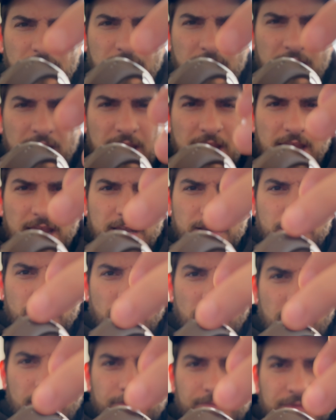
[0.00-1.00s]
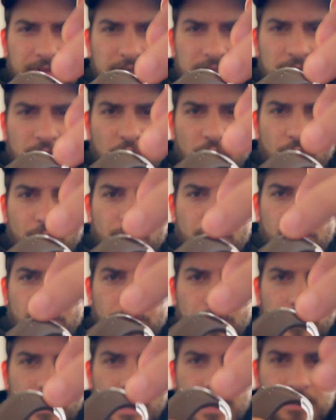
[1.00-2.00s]
you have the 2
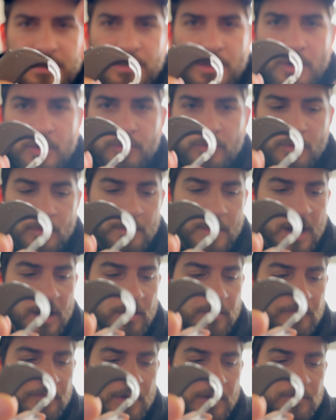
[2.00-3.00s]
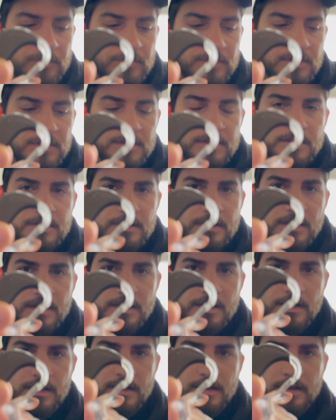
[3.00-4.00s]
external microphones.
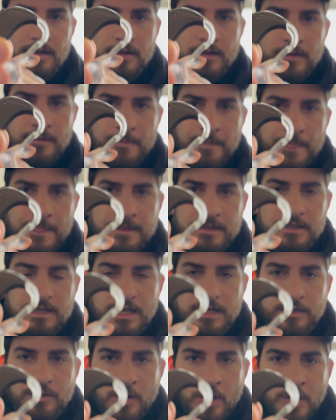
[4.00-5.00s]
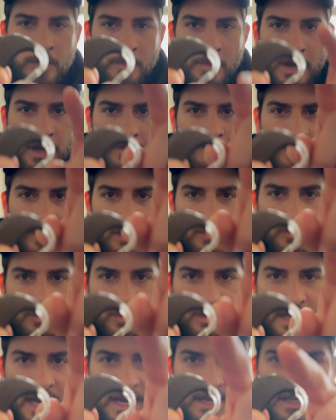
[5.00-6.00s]
The external microphones will
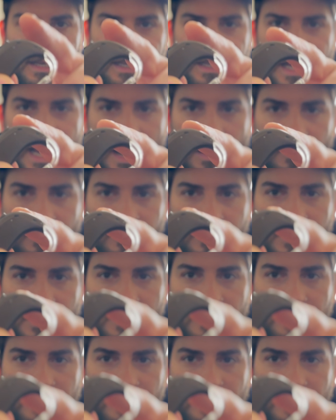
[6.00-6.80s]
take the sound,